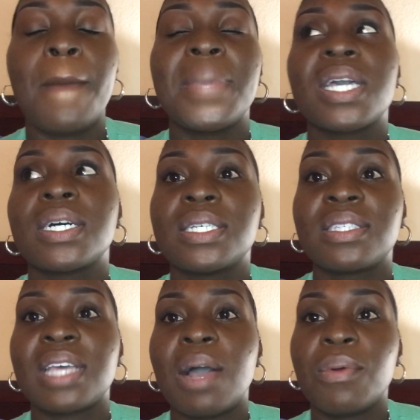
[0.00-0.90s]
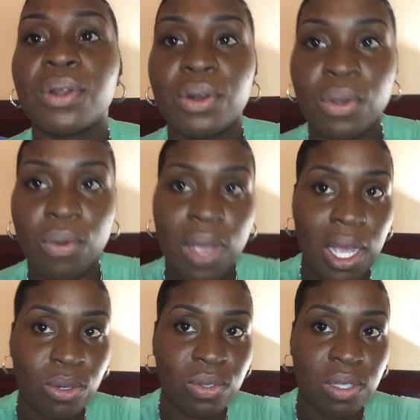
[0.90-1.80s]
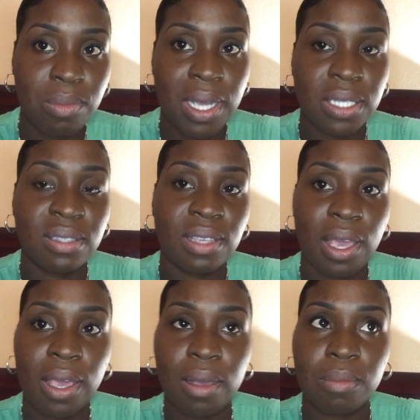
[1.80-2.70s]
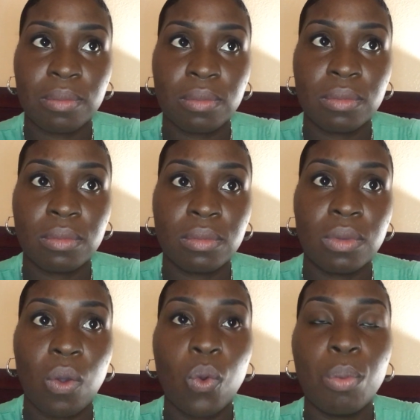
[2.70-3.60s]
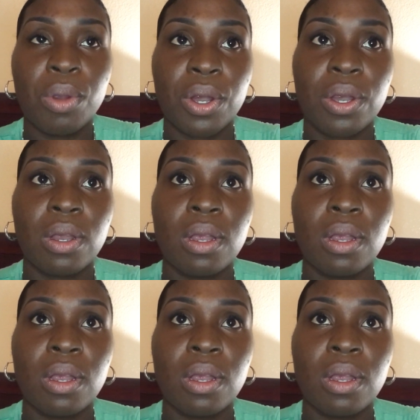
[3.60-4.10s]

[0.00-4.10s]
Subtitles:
because I want to know, how do somebody scam Uber?